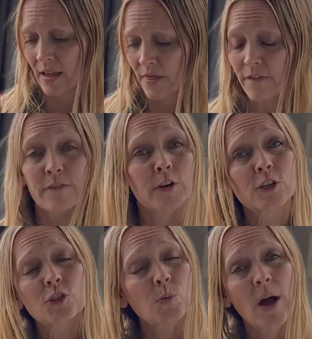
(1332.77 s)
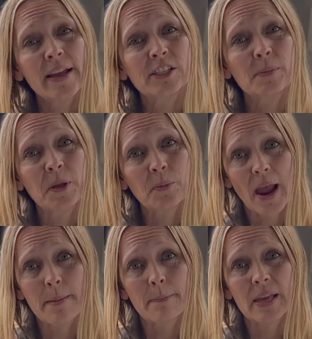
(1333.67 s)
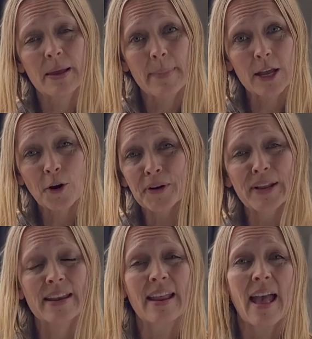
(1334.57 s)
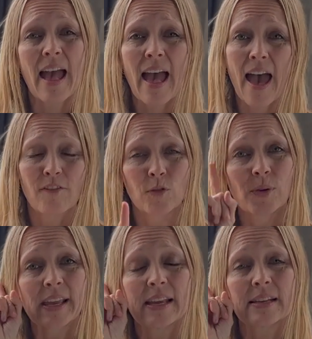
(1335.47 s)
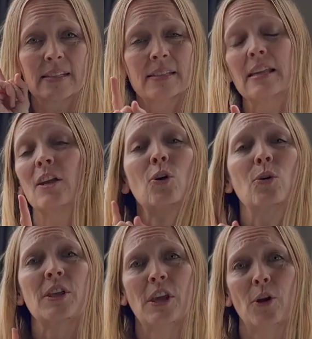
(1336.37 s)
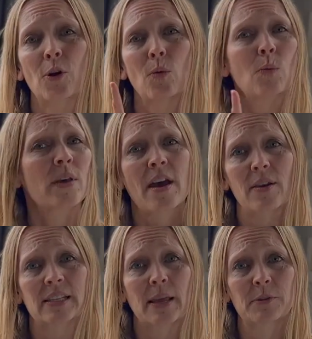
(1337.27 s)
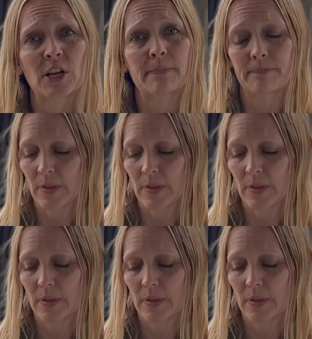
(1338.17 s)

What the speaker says: the first one to be ripe in my garden every single year without exception.